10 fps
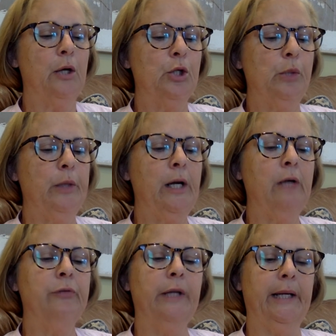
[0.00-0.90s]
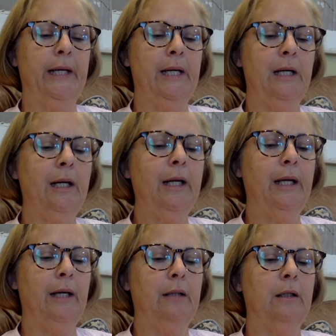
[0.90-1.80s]
She went over it again and
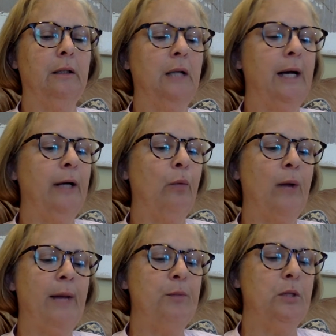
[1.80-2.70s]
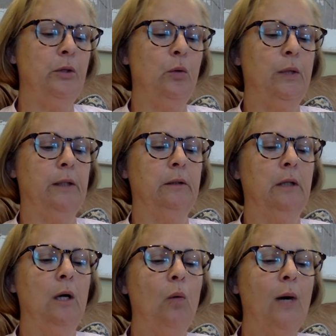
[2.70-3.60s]
again, lying wrapped in the quilt,
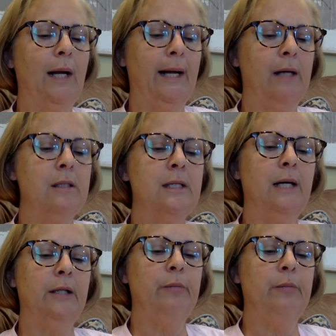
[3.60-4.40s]
while outside the